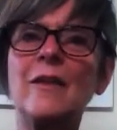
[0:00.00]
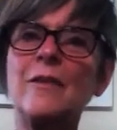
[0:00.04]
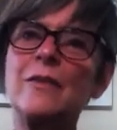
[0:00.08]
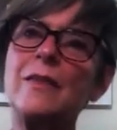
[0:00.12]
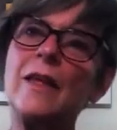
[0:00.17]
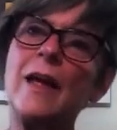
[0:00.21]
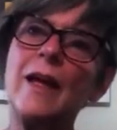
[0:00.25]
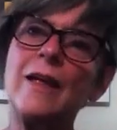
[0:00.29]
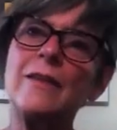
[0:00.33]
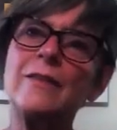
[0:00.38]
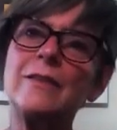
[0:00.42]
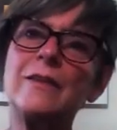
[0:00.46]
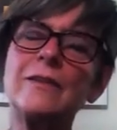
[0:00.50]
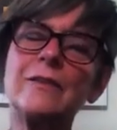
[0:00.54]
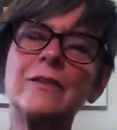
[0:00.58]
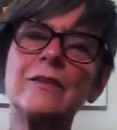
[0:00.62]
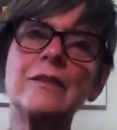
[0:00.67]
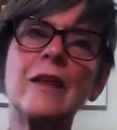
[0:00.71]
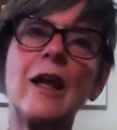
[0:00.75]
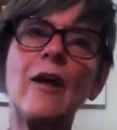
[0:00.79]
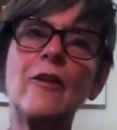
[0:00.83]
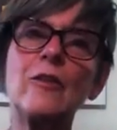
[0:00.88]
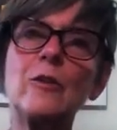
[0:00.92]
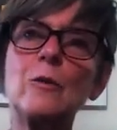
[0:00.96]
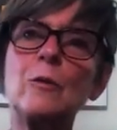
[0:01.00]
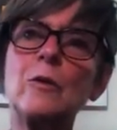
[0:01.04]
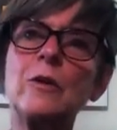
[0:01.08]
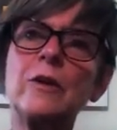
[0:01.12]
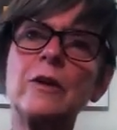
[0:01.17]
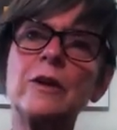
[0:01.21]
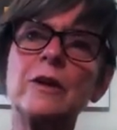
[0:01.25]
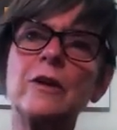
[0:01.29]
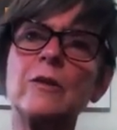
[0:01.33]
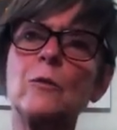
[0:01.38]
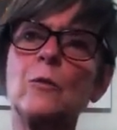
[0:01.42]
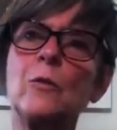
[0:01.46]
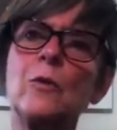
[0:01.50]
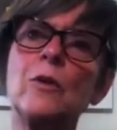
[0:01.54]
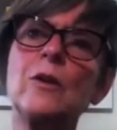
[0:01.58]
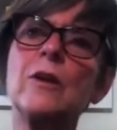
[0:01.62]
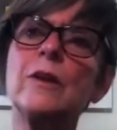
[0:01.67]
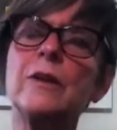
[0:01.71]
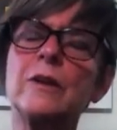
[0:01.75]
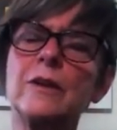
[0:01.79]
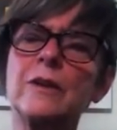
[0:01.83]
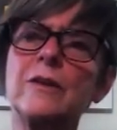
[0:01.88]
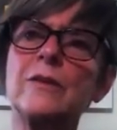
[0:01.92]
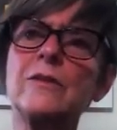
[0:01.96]
that this is how the
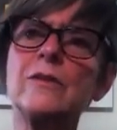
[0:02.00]
world